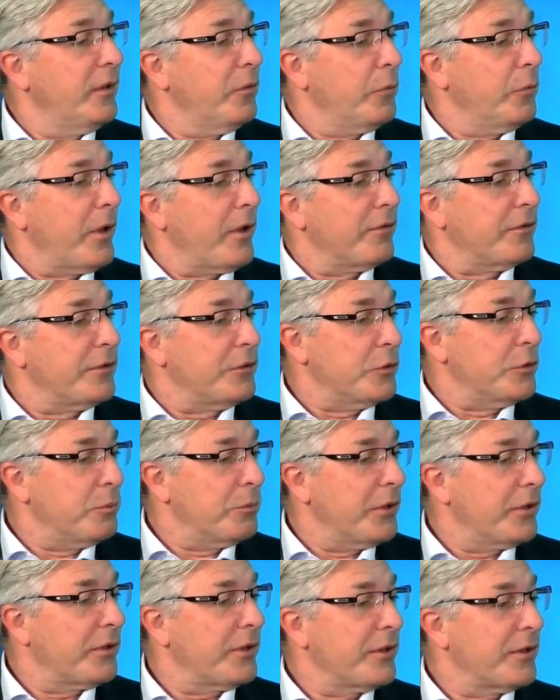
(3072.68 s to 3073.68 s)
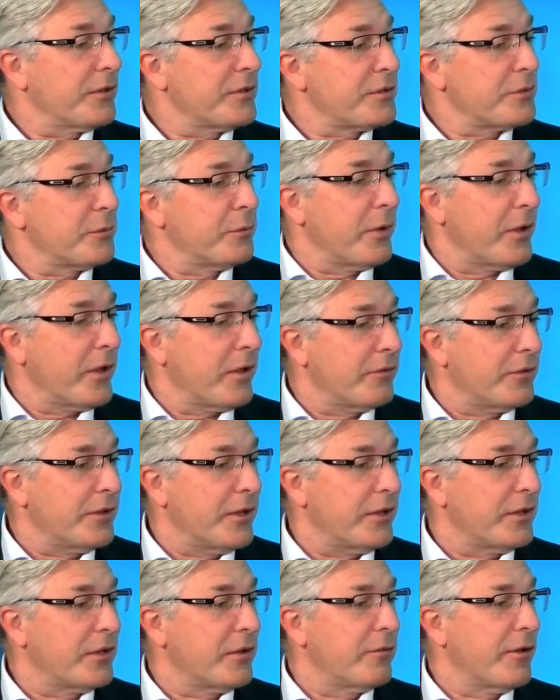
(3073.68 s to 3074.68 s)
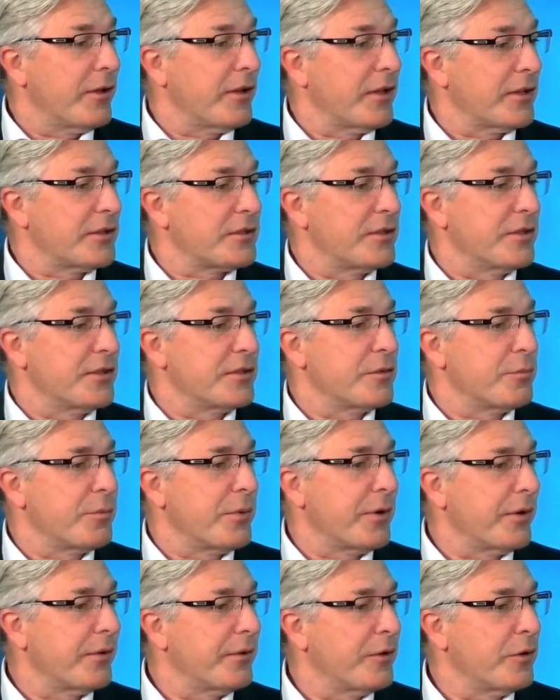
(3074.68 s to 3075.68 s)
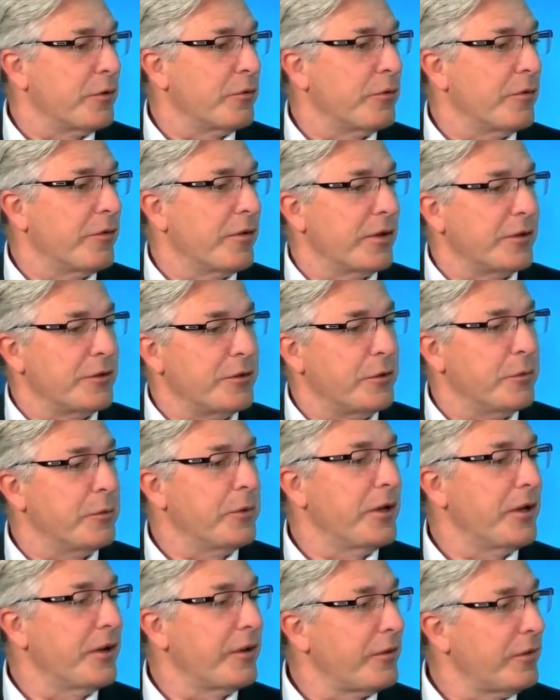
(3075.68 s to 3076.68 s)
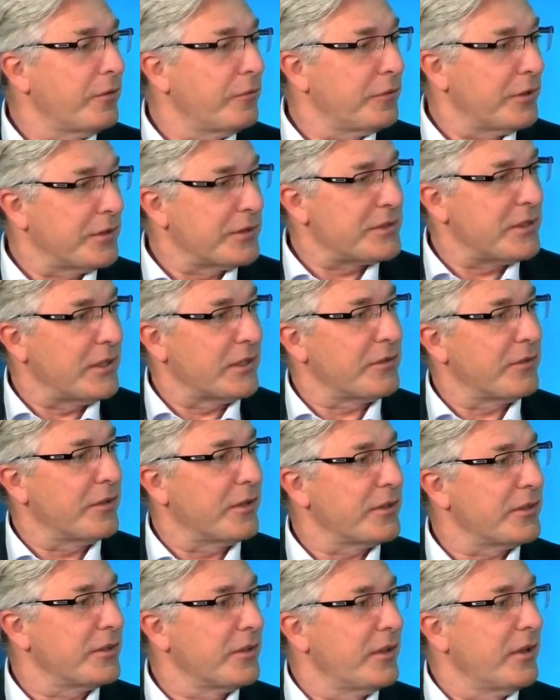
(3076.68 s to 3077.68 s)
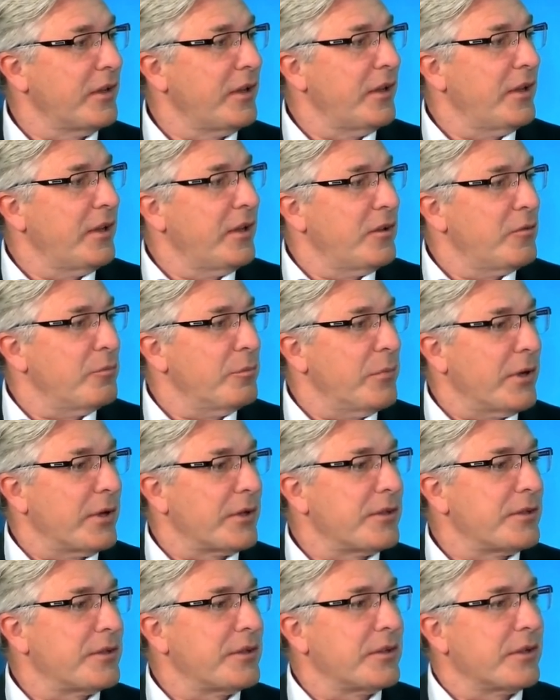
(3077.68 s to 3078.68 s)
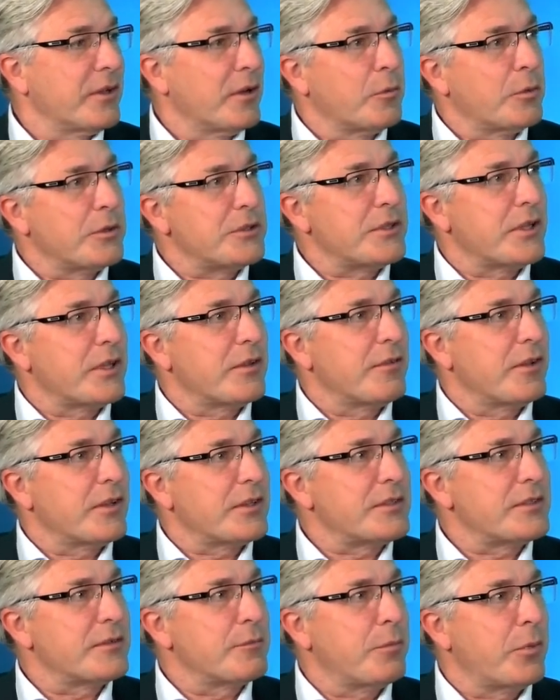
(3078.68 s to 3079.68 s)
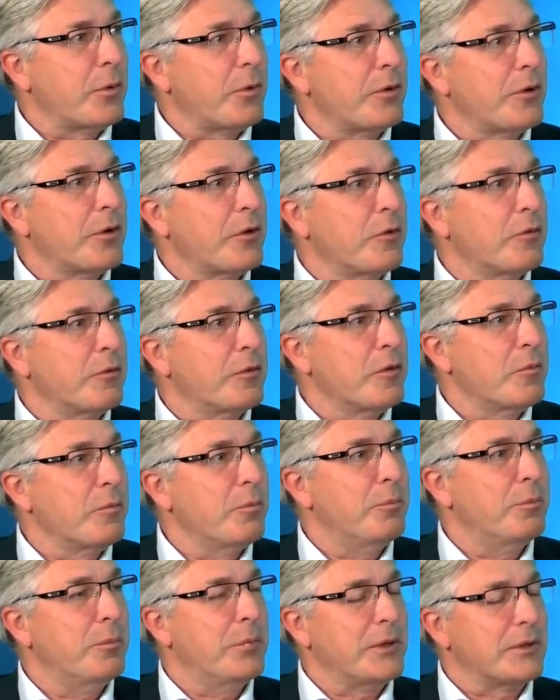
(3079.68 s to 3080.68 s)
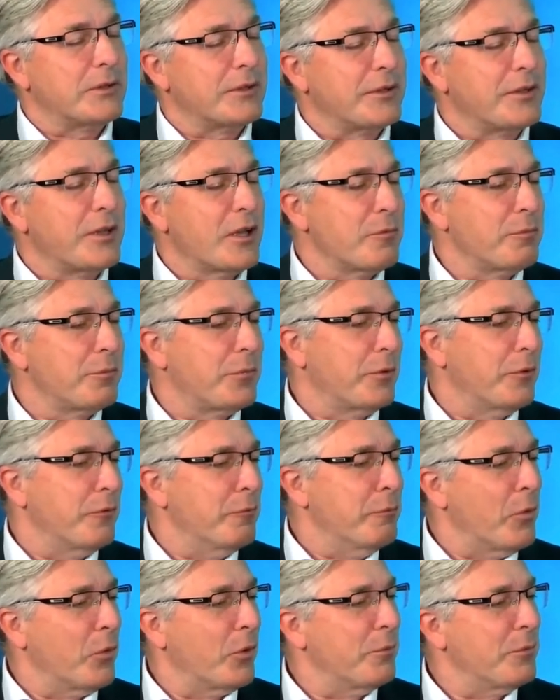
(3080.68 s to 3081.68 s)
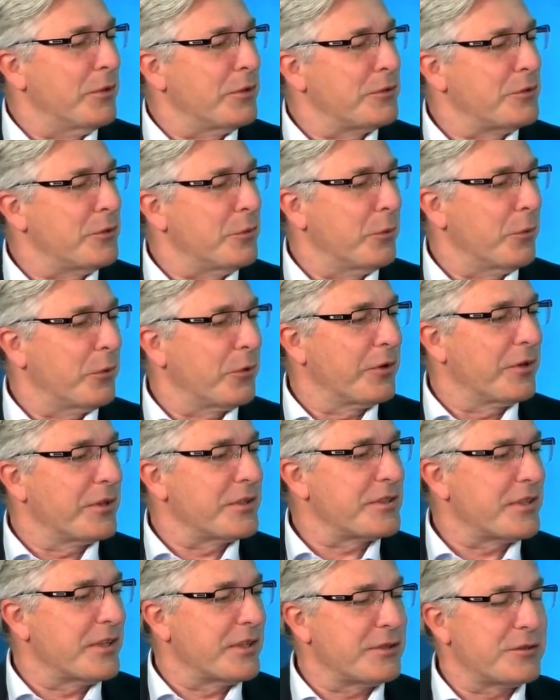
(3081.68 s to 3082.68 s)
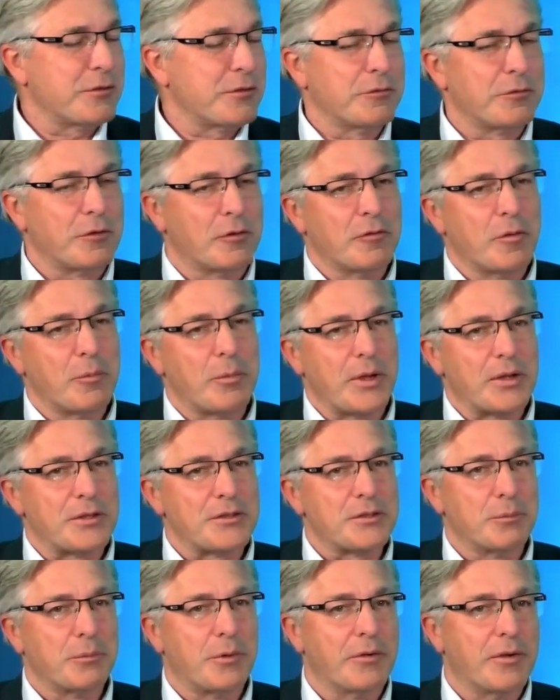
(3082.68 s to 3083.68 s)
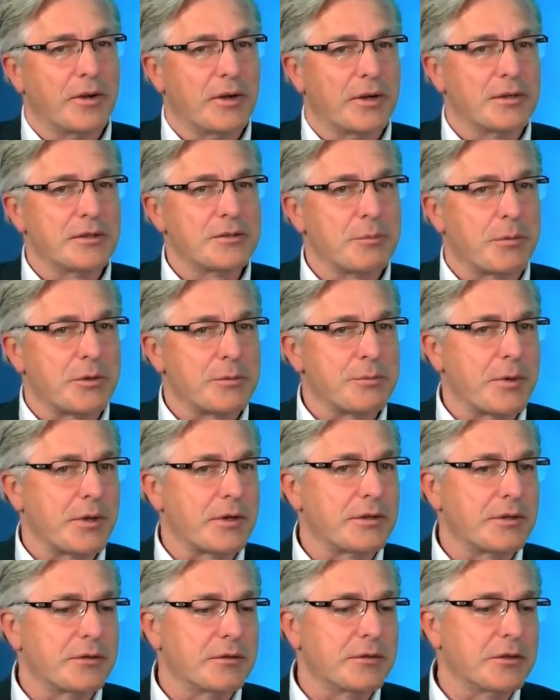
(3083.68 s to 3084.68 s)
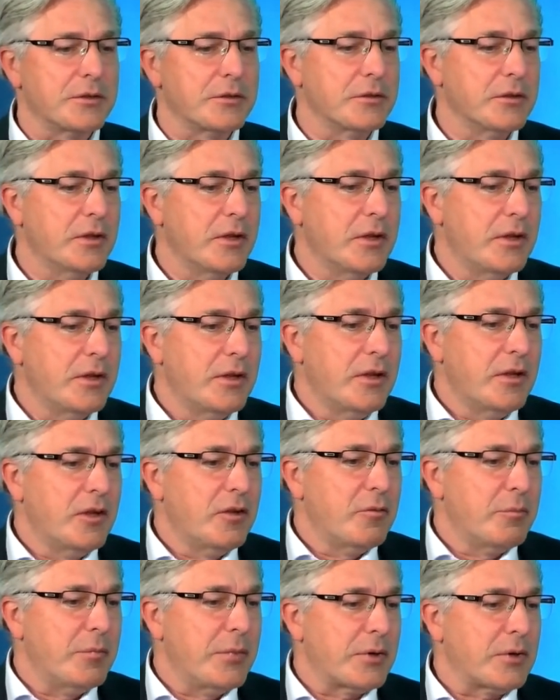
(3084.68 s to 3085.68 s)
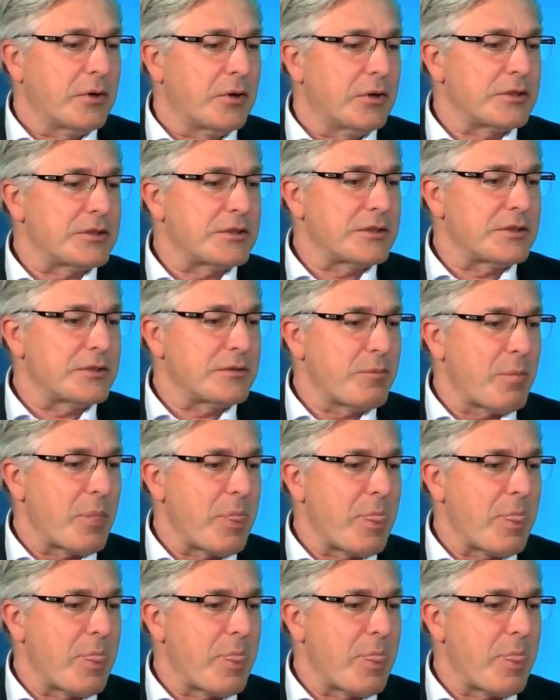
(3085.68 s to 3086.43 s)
We have duplicates, we have data that has disappeared over the new year, things like that. But I would say that's a part of building up a more mature organization from a pension provider's perspective too, because